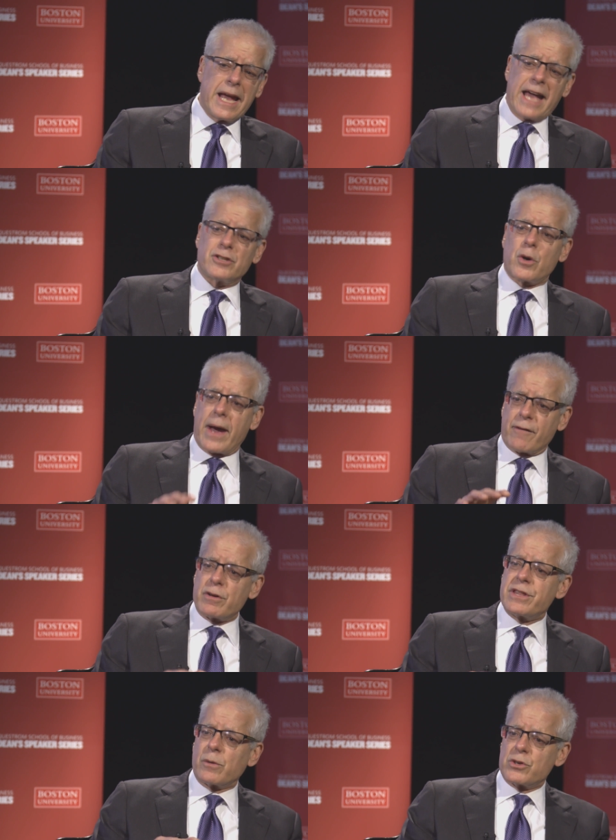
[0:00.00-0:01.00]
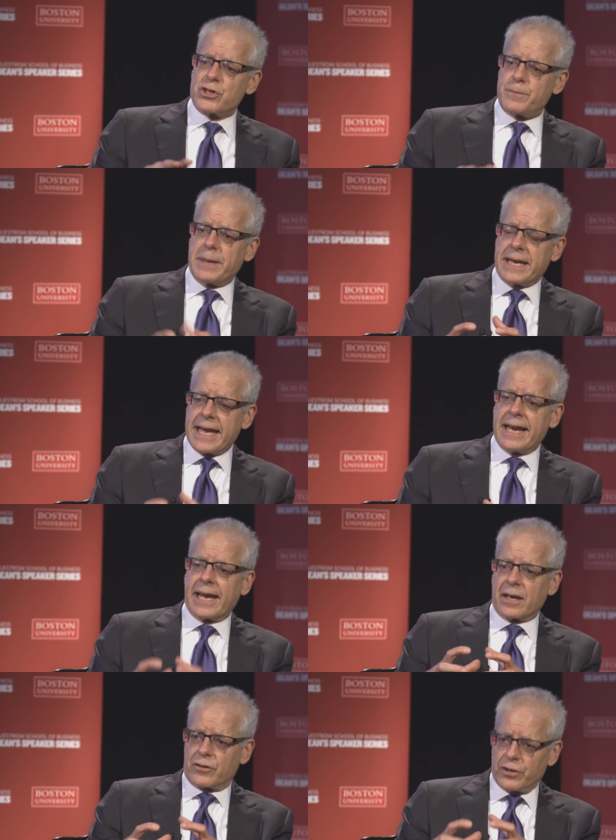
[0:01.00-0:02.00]
And so everything was just
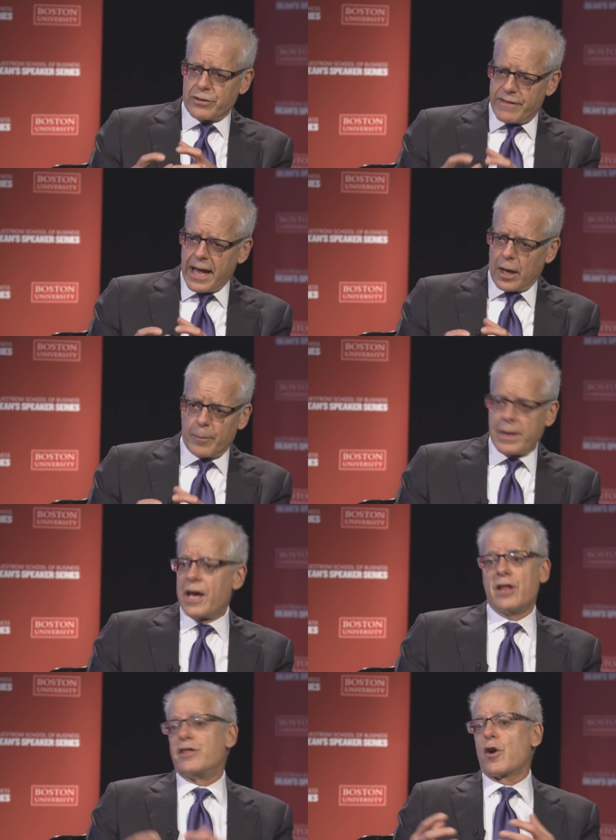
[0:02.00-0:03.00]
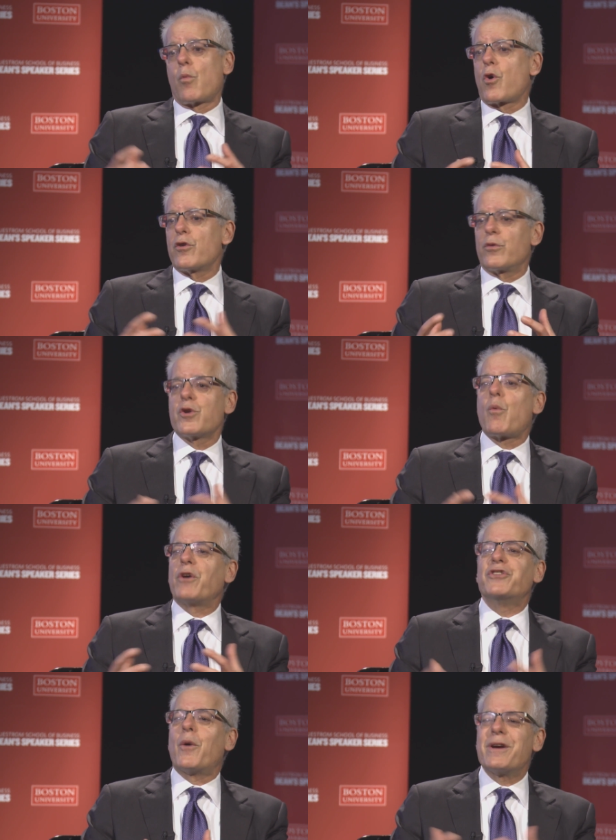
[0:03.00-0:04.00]
beginning to develop. There, were, there
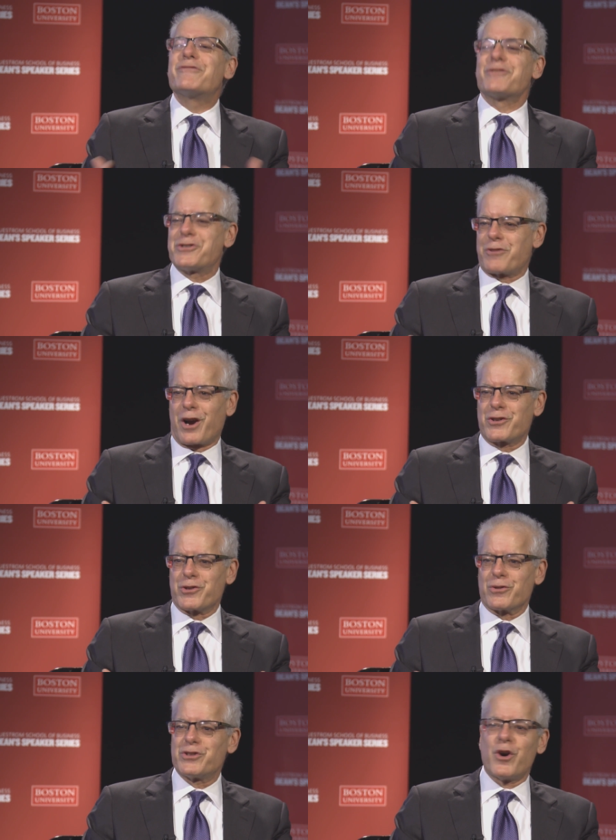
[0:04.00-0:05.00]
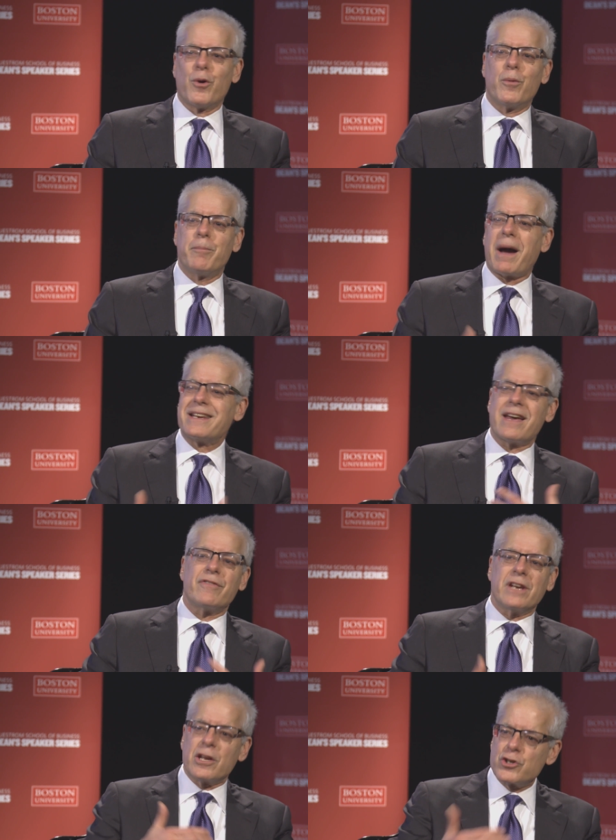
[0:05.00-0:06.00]
was no infrastructure. So by
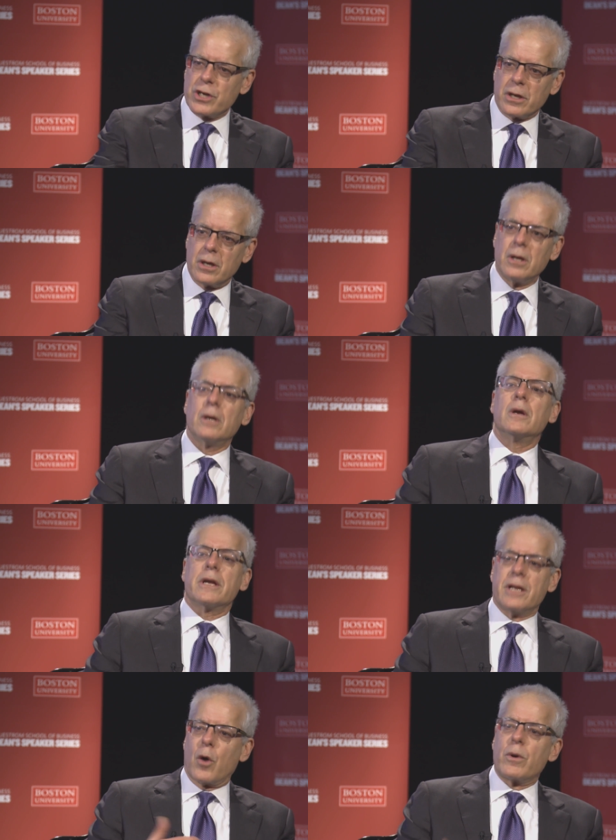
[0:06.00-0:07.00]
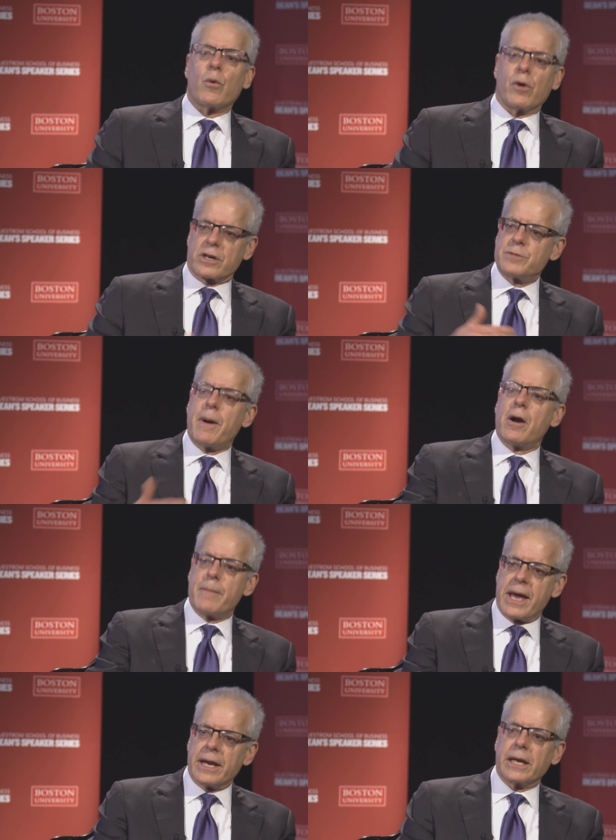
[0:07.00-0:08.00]
definition, you know, we were
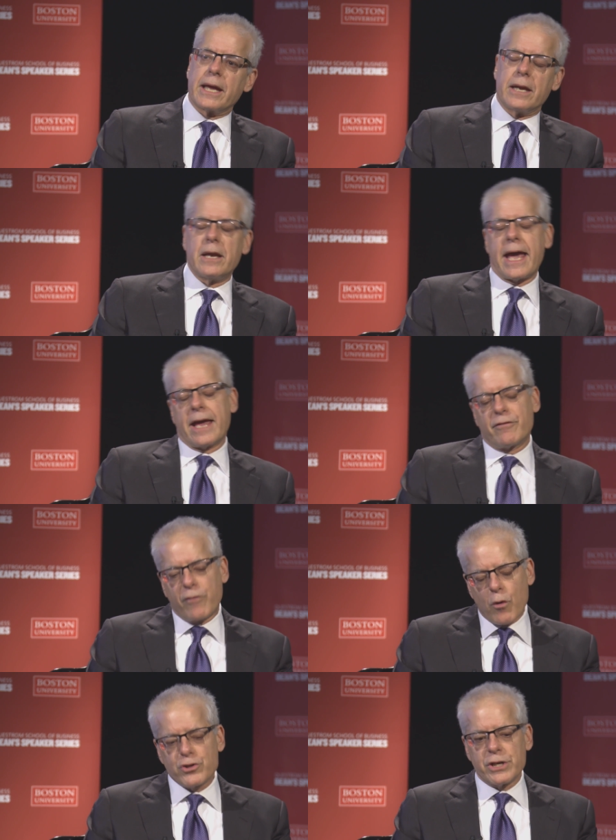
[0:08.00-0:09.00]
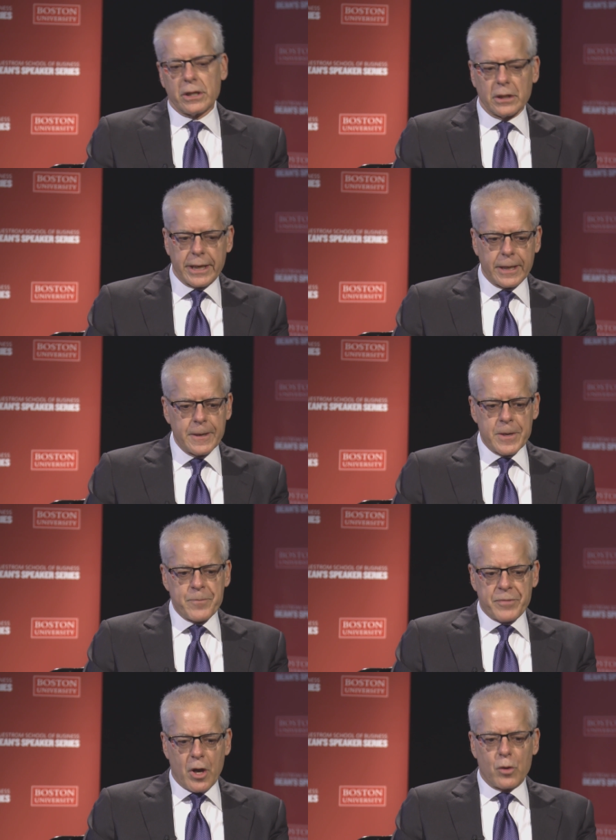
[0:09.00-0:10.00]
experimenting. And, and fortunately,
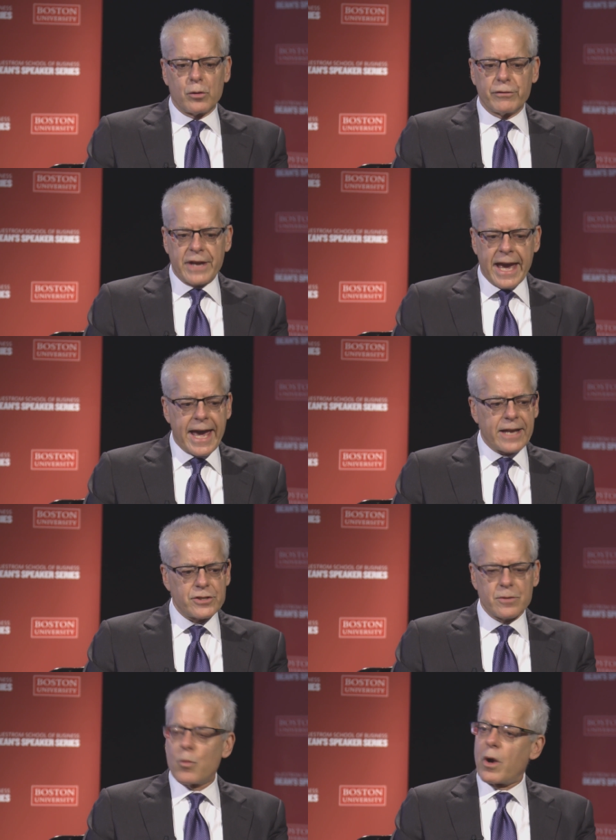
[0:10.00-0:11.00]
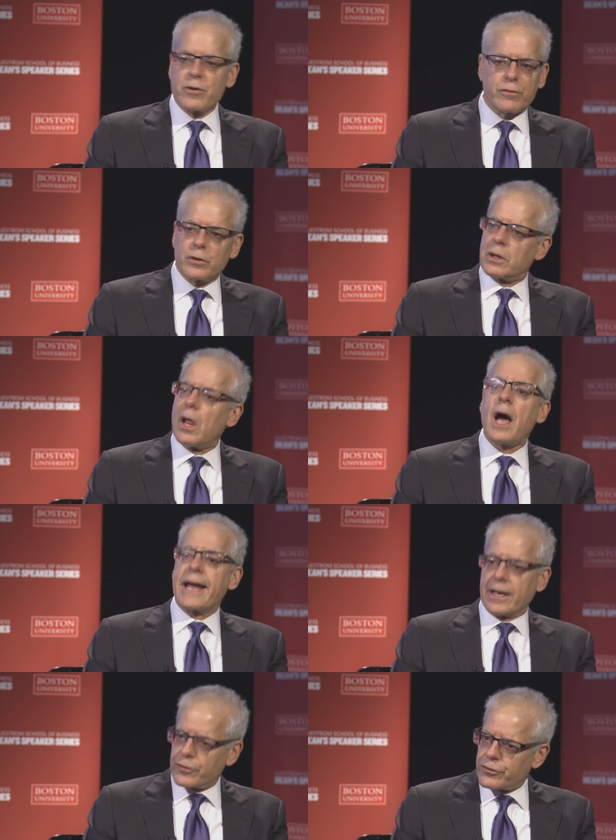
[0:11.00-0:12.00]
Ogilvy had some wonderful
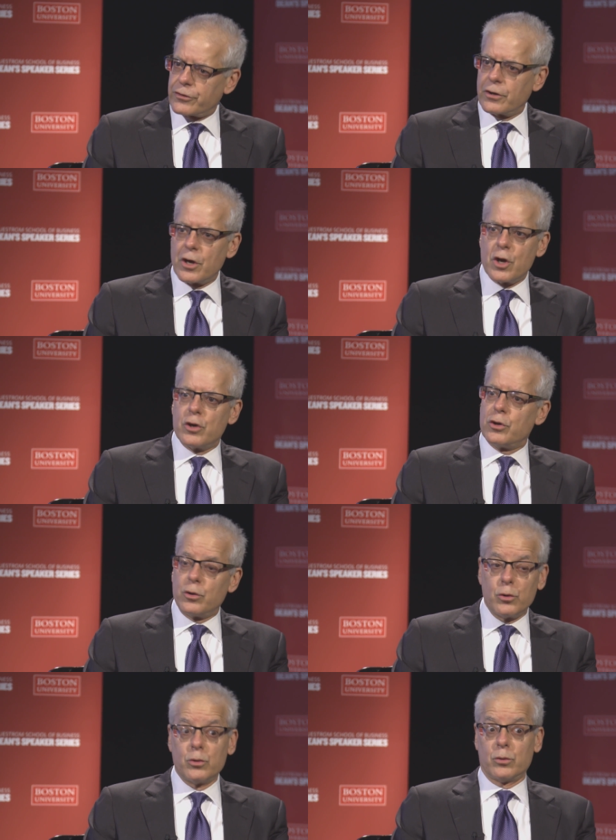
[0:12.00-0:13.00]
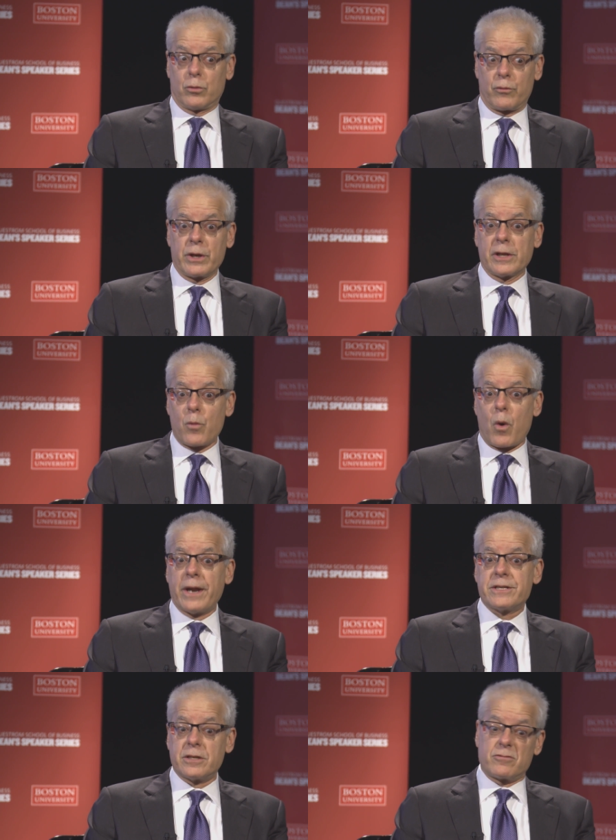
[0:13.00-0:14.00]
clients who really
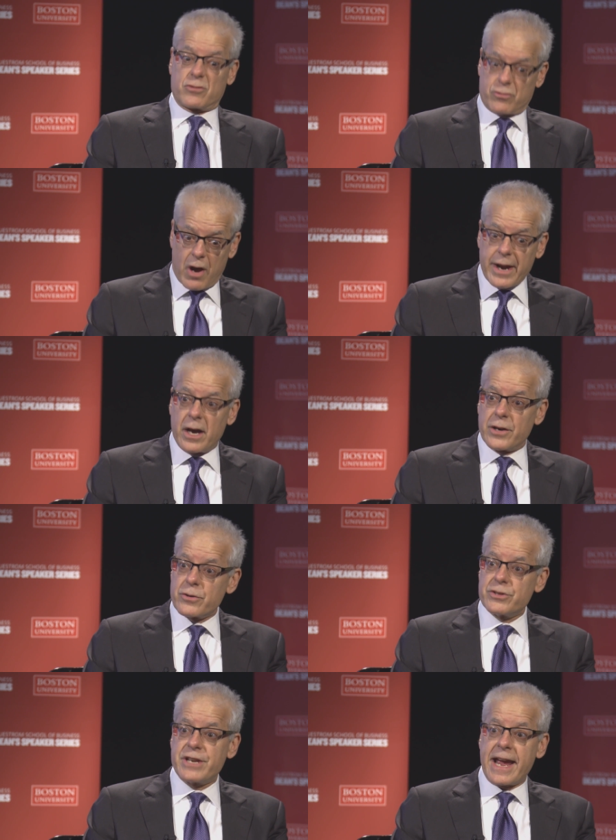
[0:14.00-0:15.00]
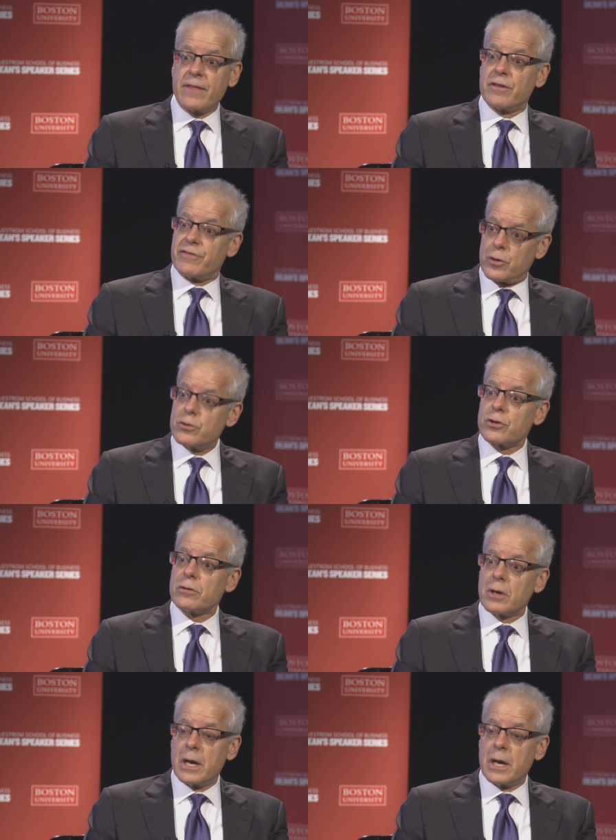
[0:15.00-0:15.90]
wanted to try to understand the future.